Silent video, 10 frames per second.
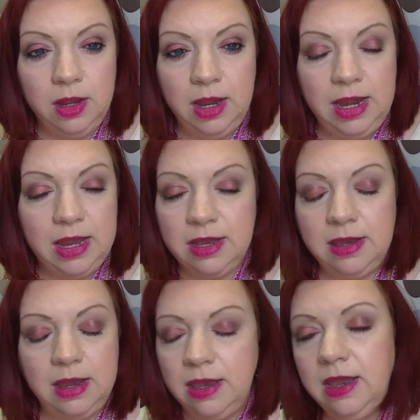
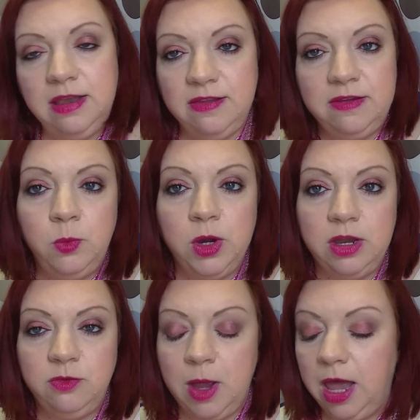and it doesn't work
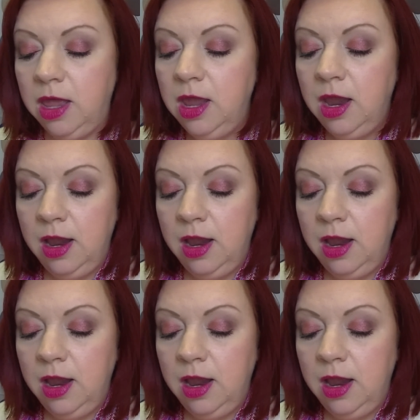as well.